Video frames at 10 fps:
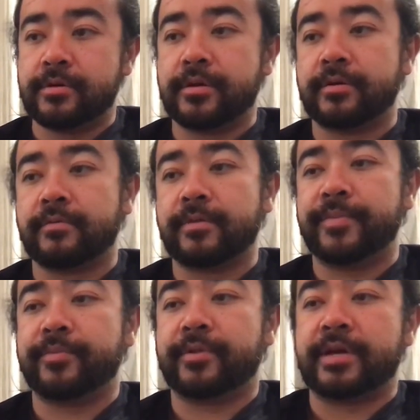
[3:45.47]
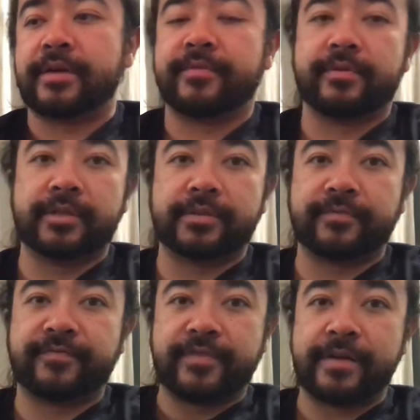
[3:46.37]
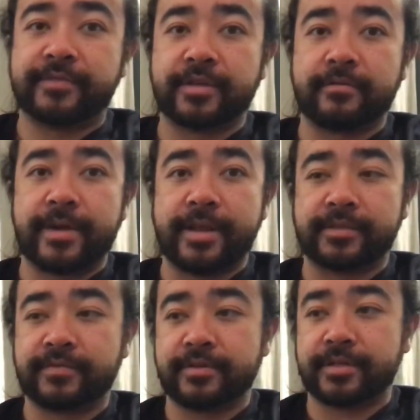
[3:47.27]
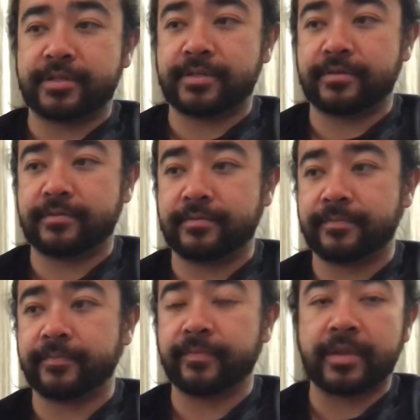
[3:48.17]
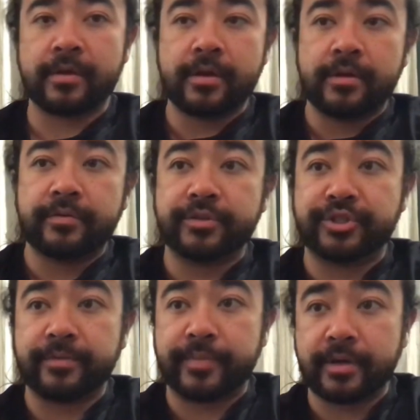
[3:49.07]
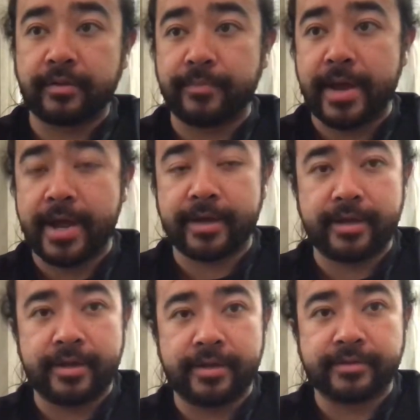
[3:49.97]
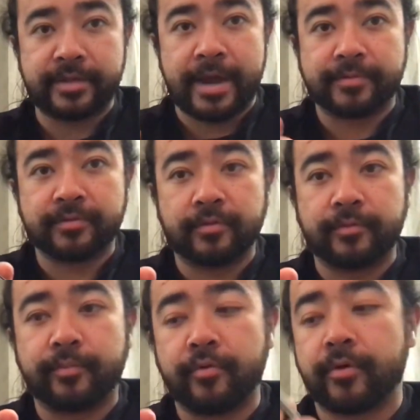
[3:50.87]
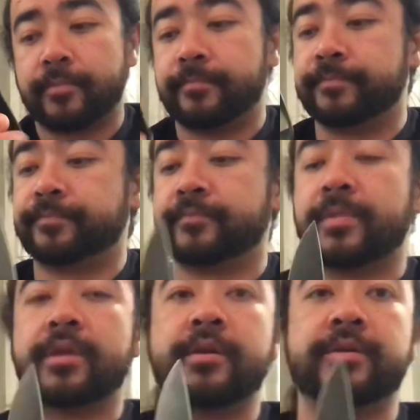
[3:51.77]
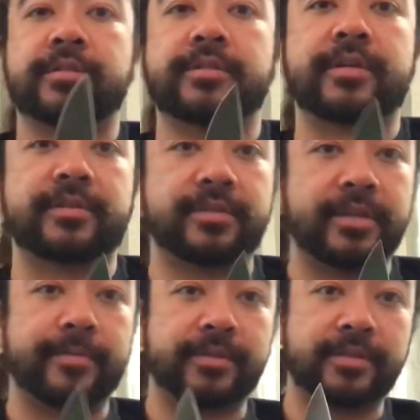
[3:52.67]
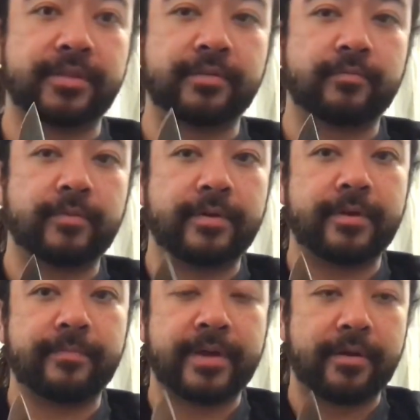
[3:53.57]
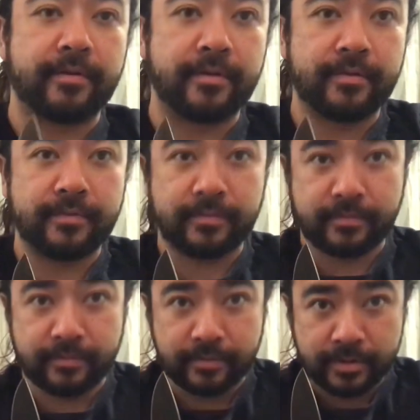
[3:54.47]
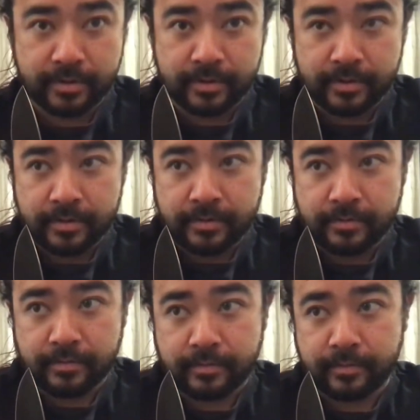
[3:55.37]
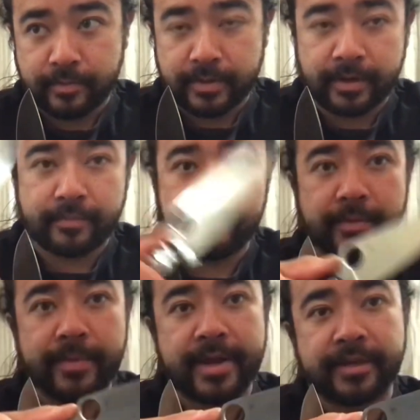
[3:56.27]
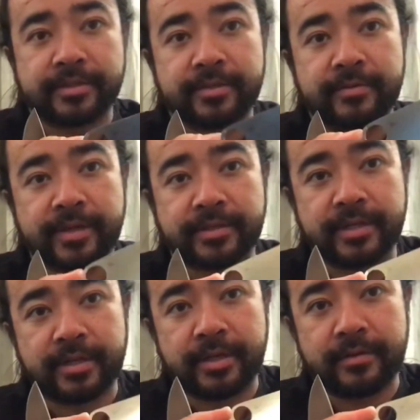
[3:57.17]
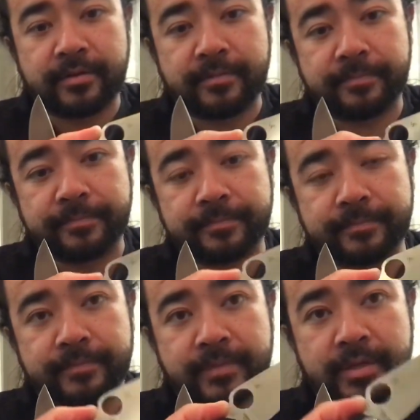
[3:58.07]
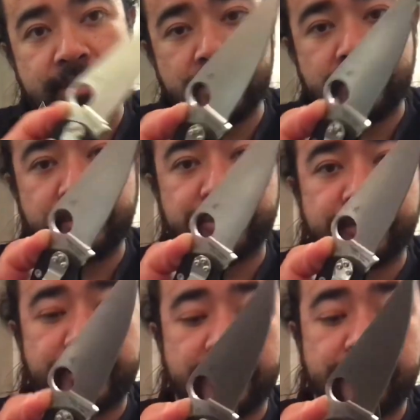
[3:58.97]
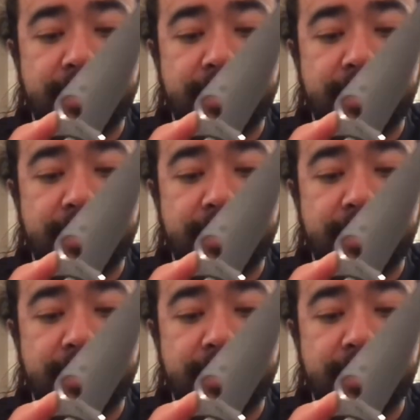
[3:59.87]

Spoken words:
I don't know why people have all these 5-star ratings for this. The jimping on the back is absolutely poor. It's not the same as this is at all. Or like my Manix 2XL either. The jimping on the